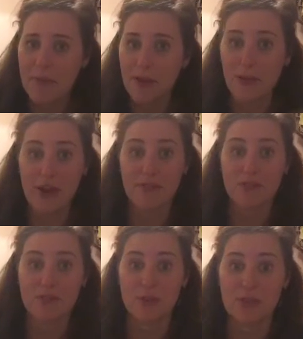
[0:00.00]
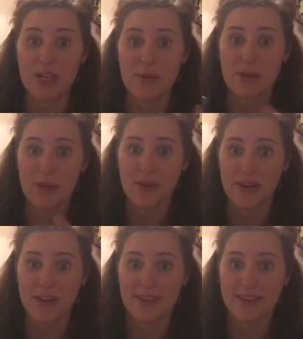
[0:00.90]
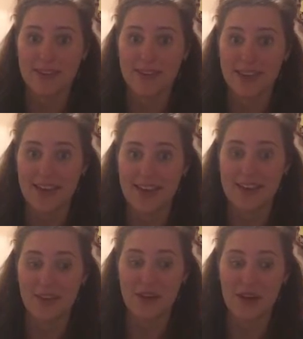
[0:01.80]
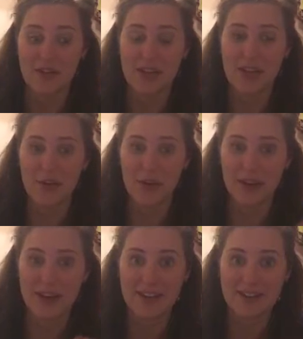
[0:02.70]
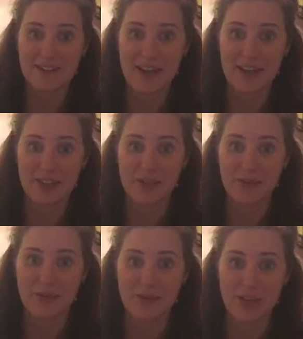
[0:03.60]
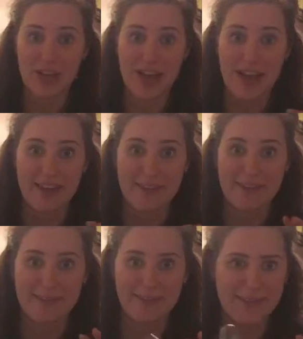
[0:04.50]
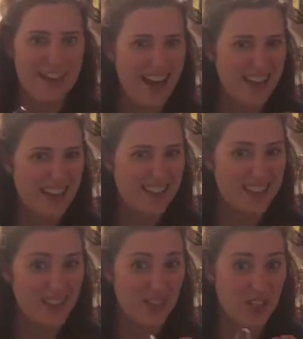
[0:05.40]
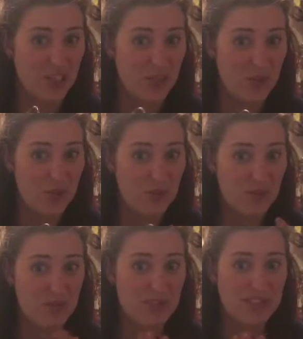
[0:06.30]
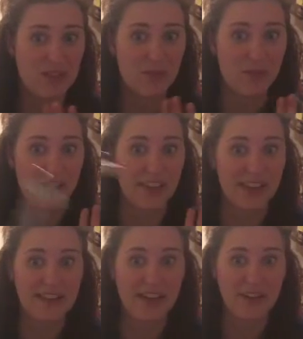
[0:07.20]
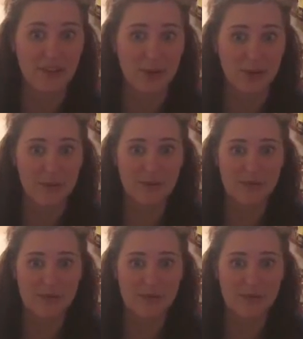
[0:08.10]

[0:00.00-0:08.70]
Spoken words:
you have so much time to get organized and hit the ground in an organized fashion, which I did not necessarily do, so it will save you like a ton of trouble.